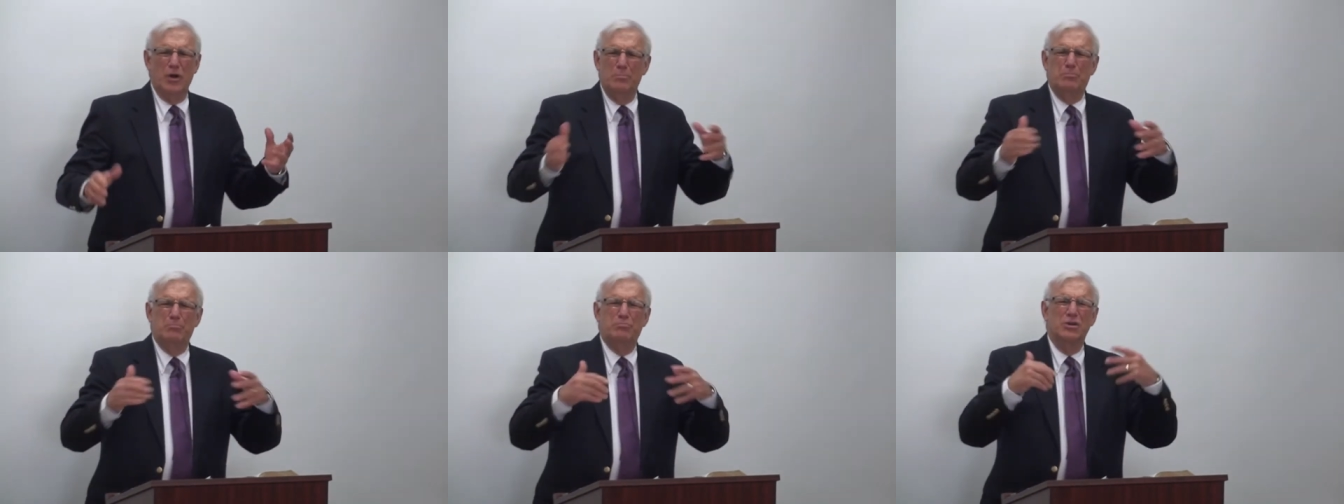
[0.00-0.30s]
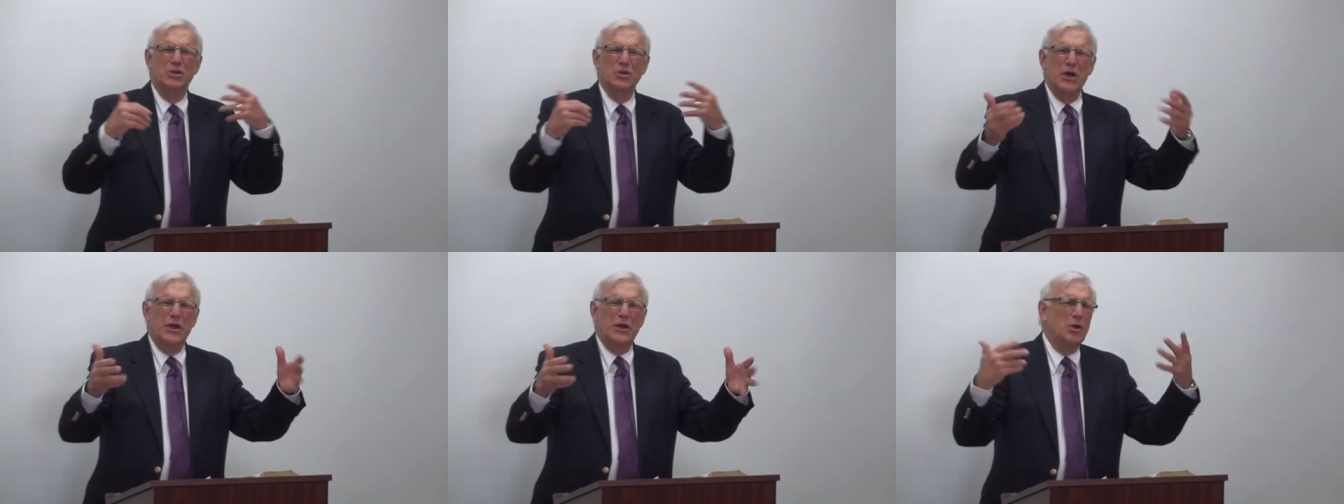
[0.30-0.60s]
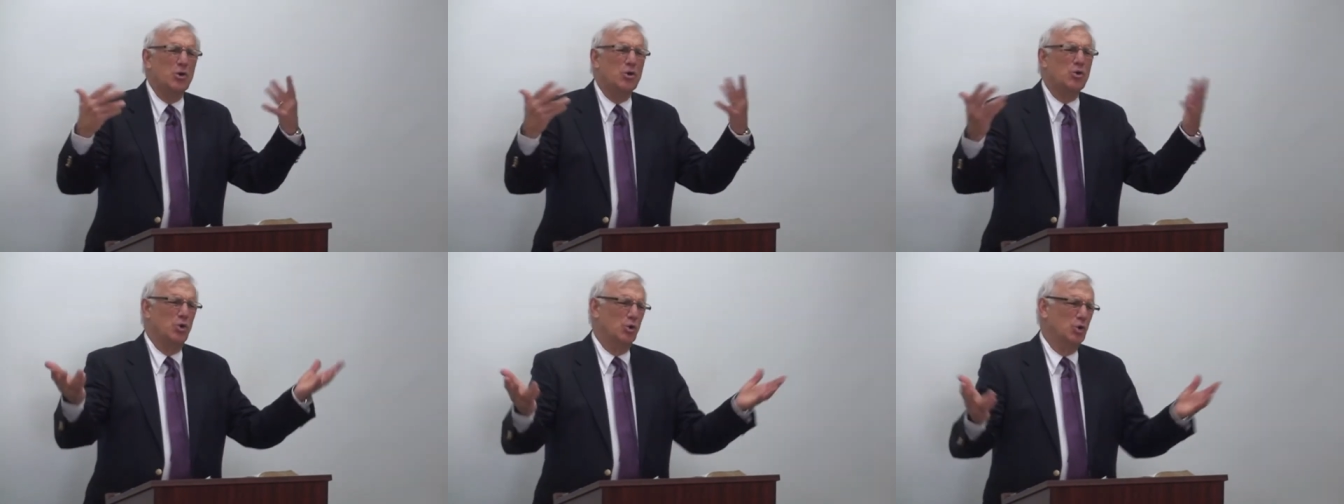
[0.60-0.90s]
a
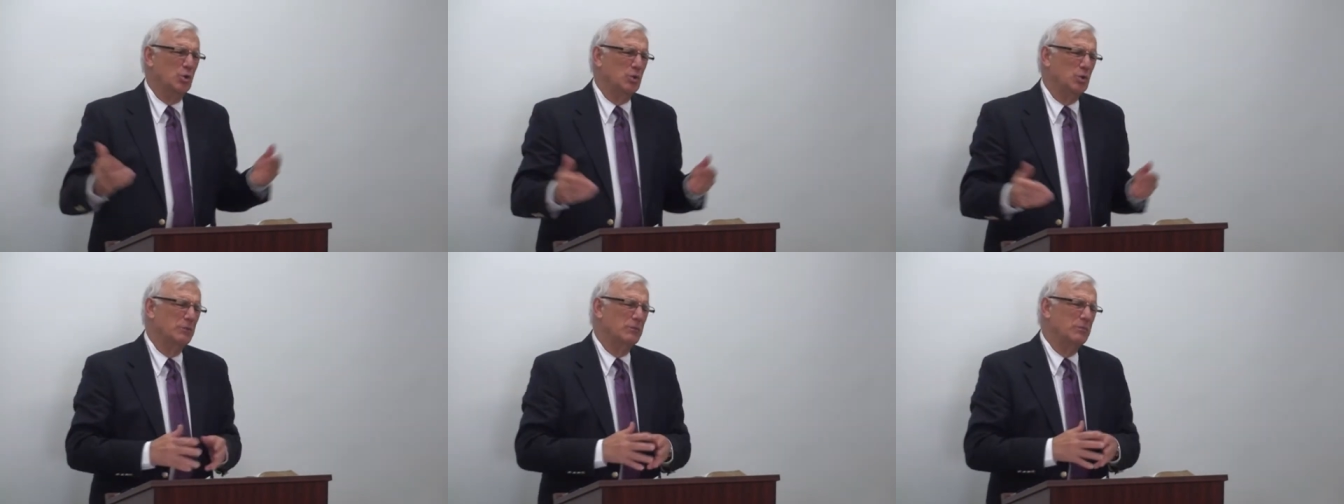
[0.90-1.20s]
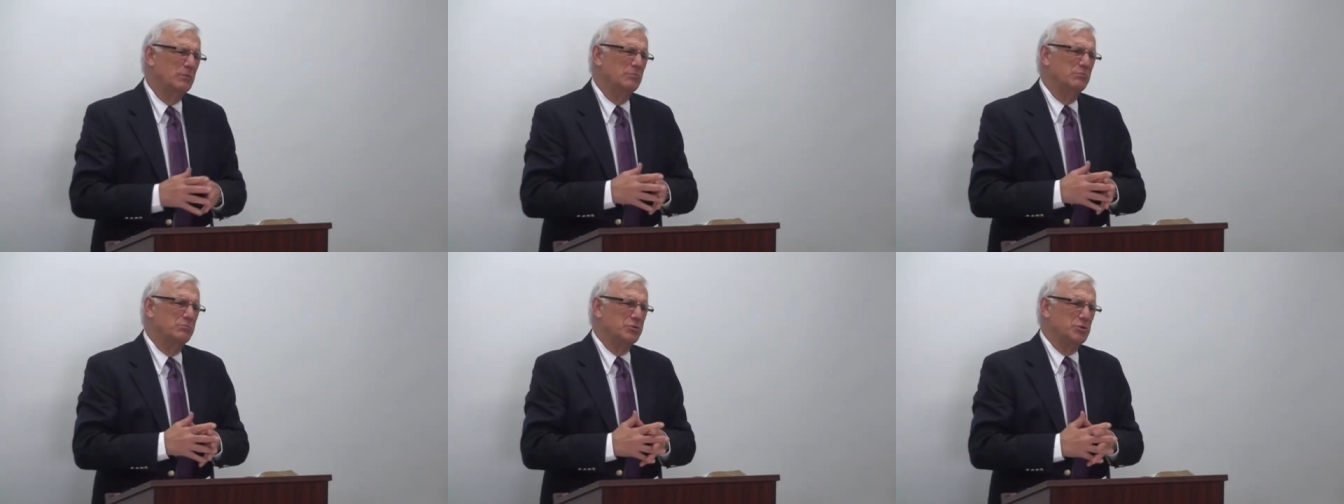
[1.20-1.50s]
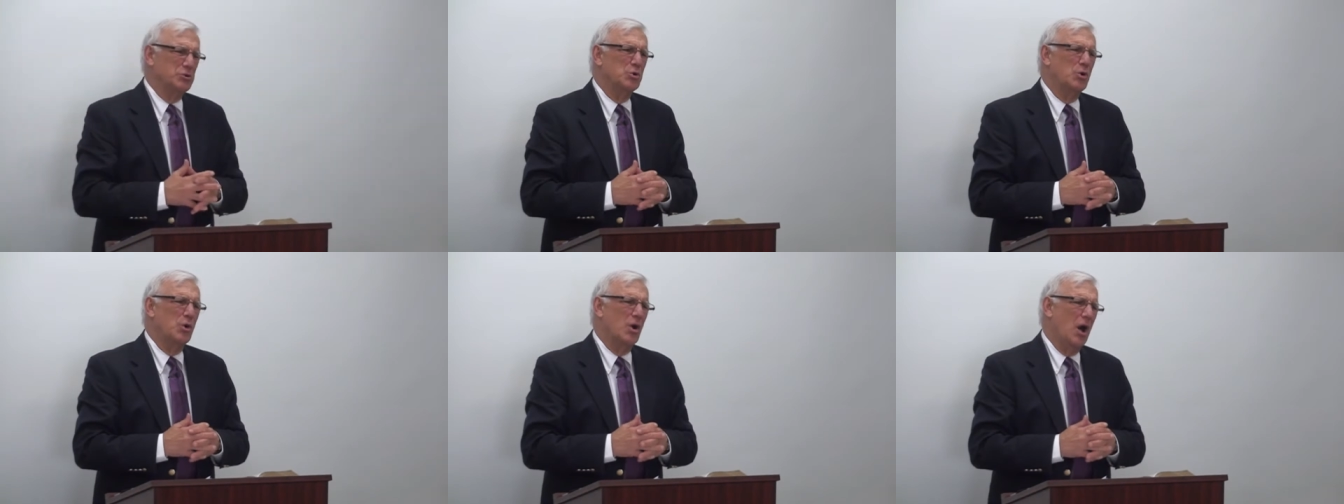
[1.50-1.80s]
political
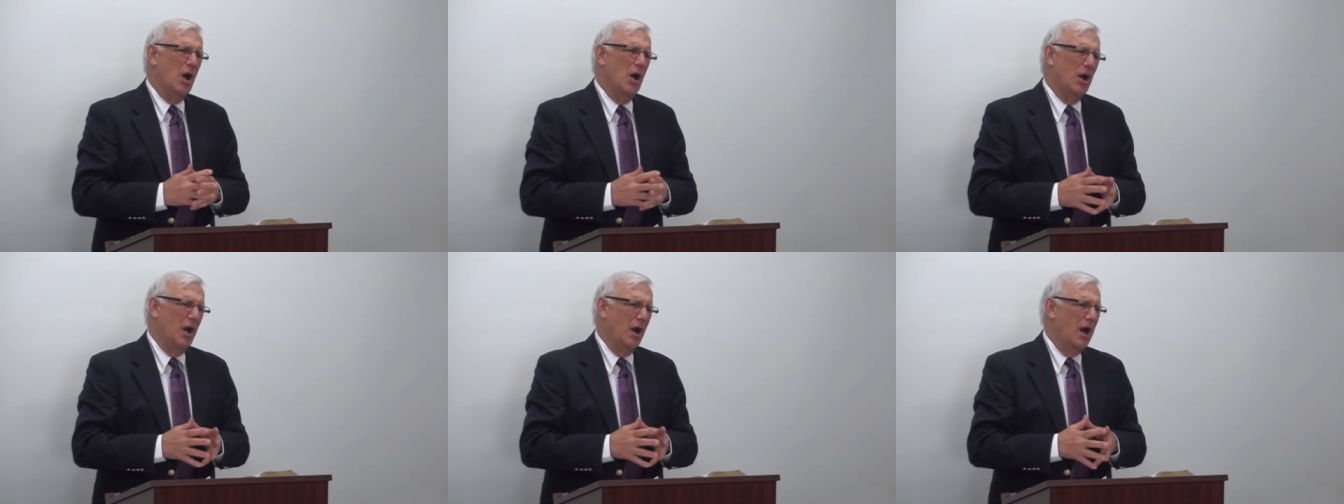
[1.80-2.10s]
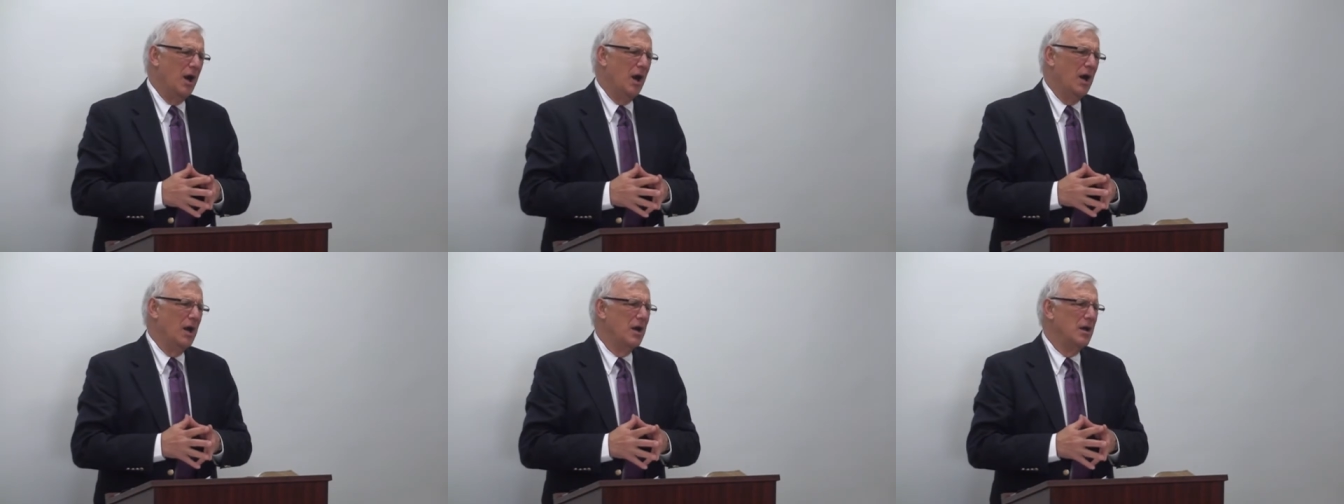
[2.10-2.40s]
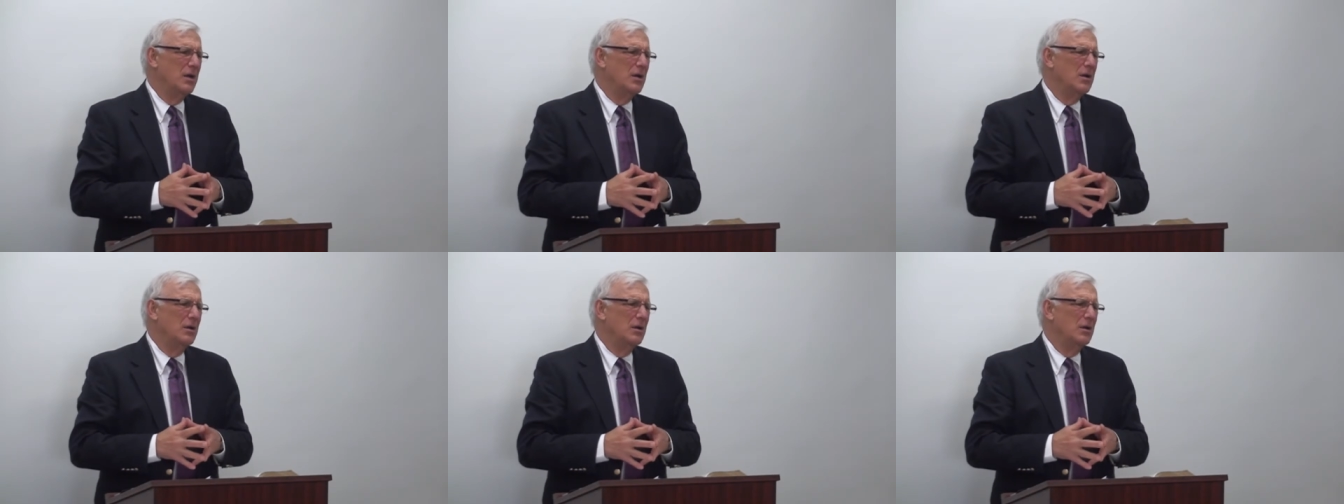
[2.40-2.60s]
brouhaha,